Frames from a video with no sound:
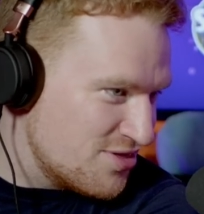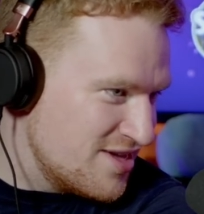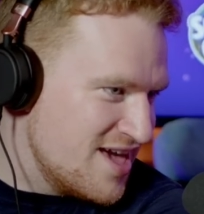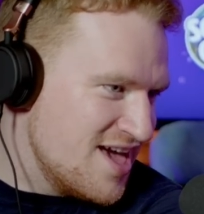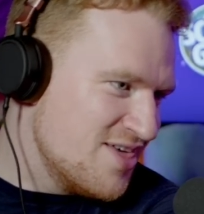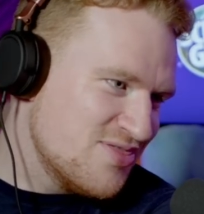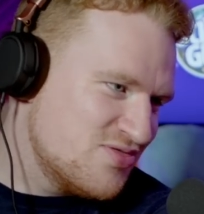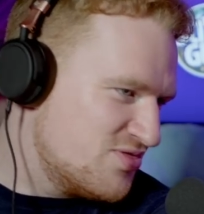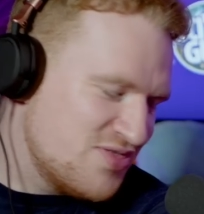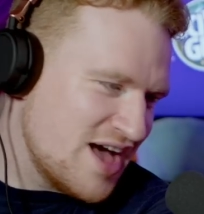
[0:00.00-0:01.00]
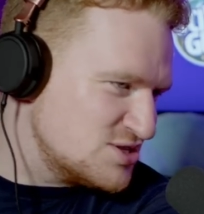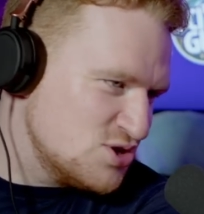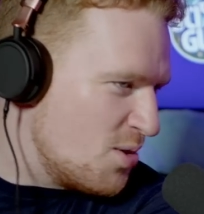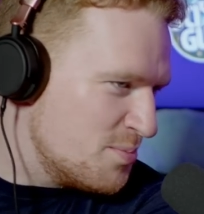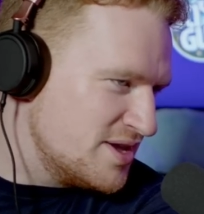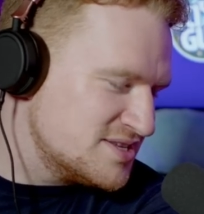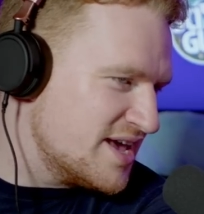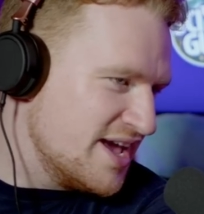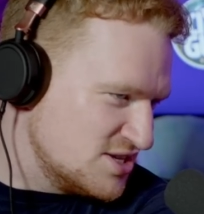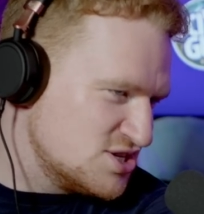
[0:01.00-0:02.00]
Oh no! That's not me
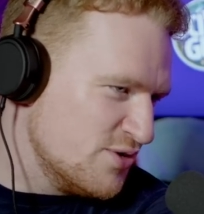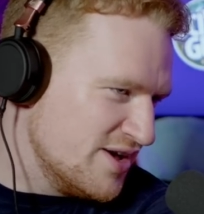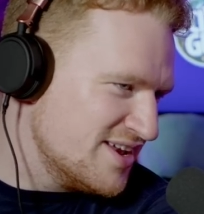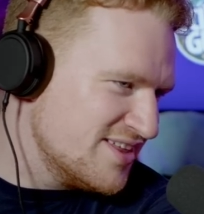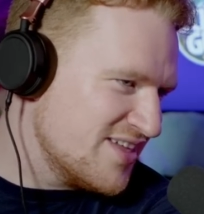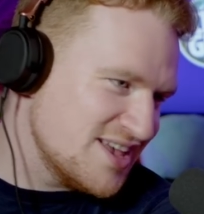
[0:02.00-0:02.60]
saying do it.